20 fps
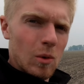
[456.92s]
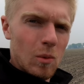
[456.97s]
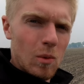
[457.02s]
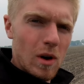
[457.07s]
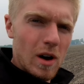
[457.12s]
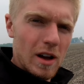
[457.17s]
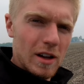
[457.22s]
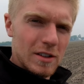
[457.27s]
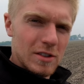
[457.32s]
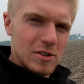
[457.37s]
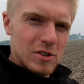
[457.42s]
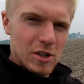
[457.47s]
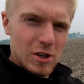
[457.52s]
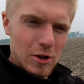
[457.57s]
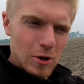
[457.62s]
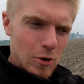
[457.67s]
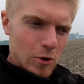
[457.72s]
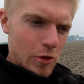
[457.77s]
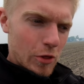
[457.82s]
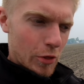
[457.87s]
one,
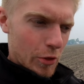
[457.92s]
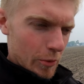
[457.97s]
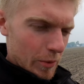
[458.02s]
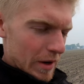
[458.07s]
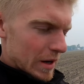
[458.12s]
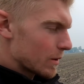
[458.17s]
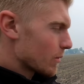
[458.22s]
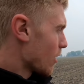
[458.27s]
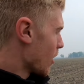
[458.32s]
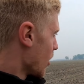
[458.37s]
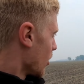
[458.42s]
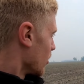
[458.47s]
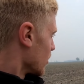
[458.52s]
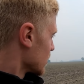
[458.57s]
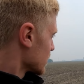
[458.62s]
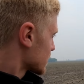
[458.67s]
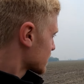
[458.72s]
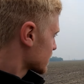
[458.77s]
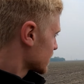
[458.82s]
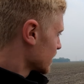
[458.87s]
two, three
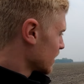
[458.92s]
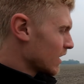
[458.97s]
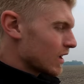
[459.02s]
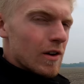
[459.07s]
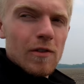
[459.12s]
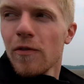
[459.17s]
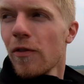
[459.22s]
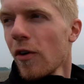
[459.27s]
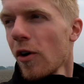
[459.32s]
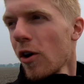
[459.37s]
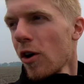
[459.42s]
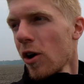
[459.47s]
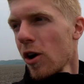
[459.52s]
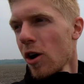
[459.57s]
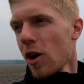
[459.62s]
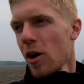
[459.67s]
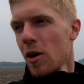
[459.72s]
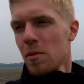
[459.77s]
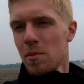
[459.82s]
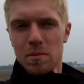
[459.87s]
rows
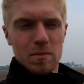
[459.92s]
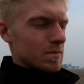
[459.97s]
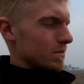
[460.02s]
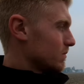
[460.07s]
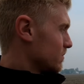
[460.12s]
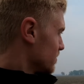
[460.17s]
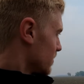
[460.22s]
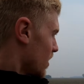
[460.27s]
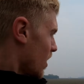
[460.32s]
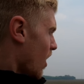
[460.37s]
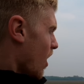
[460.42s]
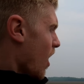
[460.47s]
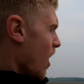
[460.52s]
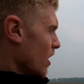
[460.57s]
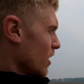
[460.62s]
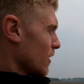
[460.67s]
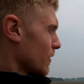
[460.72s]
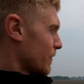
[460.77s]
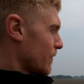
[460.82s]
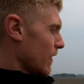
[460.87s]
for
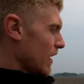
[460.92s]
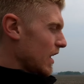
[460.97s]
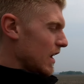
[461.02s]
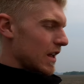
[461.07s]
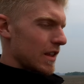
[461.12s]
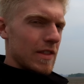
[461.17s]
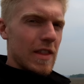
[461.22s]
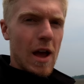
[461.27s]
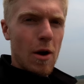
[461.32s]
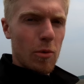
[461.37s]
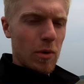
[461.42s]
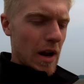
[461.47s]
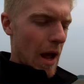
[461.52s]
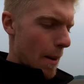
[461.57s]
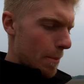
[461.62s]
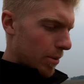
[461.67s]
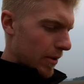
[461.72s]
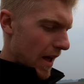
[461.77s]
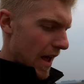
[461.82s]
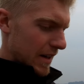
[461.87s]
100 feet that were
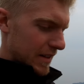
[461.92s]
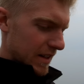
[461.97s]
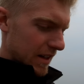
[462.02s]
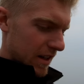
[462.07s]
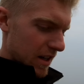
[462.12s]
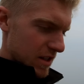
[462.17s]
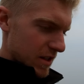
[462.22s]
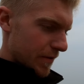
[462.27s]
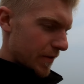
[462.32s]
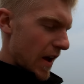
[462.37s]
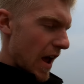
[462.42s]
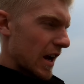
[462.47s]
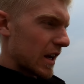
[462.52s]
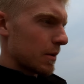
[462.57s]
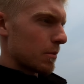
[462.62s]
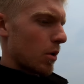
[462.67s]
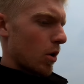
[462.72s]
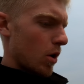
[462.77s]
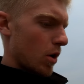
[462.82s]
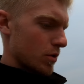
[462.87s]
not planted because the
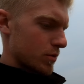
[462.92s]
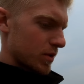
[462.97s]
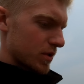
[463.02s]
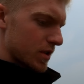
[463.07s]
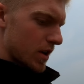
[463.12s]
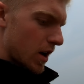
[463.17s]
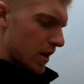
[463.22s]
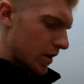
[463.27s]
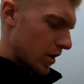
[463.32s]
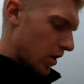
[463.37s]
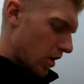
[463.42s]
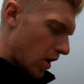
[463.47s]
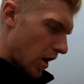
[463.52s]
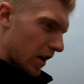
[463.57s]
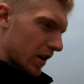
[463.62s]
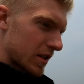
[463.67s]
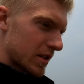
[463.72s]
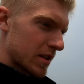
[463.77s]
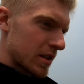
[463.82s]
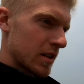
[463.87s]
vacuum hose was
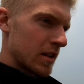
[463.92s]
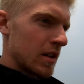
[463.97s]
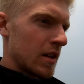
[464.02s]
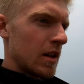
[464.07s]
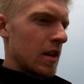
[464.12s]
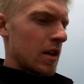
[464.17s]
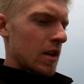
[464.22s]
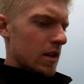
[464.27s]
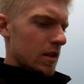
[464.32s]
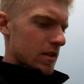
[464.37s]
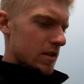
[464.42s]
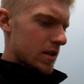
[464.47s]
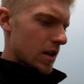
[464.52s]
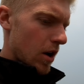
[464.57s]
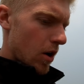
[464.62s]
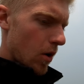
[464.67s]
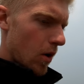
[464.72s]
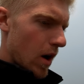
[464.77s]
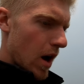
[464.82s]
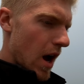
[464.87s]
unhooked.
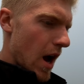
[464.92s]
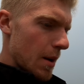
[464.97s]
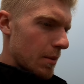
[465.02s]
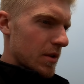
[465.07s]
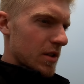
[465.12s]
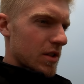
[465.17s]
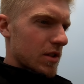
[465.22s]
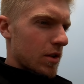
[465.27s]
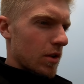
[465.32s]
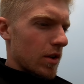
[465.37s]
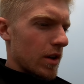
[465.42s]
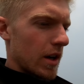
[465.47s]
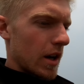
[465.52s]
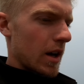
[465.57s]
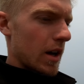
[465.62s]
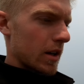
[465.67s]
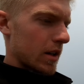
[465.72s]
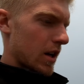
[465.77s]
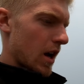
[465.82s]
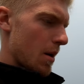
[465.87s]
So I'm just
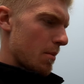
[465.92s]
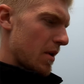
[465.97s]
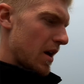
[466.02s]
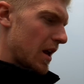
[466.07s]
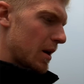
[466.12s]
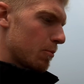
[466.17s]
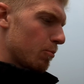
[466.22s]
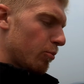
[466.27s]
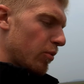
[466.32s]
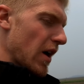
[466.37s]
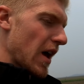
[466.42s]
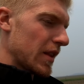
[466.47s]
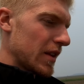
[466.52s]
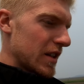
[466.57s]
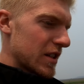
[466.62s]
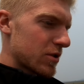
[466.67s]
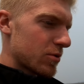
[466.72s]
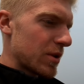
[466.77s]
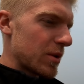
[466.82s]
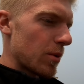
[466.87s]
gonna come in, plant
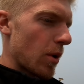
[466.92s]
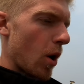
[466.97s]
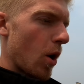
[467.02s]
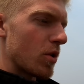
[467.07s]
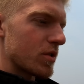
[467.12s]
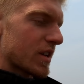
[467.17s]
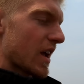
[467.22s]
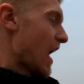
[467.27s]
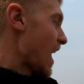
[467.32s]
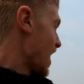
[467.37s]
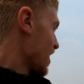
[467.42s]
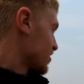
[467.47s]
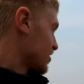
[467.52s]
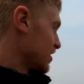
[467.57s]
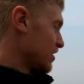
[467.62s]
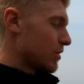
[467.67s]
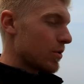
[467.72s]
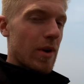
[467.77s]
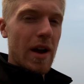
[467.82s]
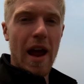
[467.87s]
these three rows. I
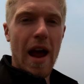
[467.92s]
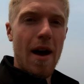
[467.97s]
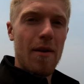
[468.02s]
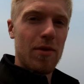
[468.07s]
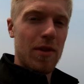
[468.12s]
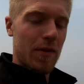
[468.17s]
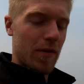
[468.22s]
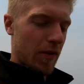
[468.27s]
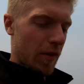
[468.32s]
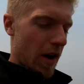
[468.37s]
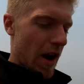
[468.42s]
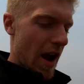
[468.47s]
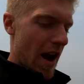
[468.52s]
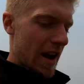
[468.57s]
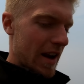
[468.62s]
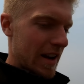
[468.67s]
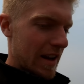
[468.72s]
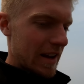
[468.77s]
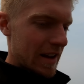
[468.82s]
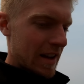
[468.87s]
actually do have the
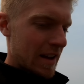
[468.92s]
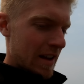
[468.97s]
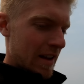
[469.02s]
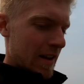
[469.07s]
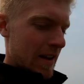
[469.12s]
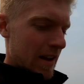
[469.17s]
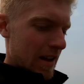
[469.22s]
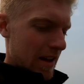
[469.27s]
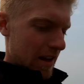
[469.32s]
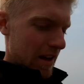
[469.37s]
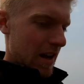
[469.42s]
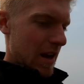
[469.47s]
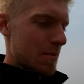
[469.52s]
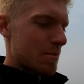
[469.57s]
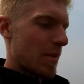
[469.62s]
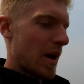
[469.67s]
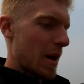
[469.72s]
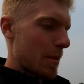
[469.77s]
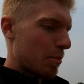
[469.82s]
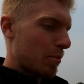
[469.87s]
variety
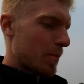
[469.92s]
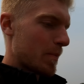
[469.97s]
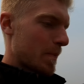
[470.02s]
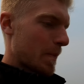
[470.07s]
in my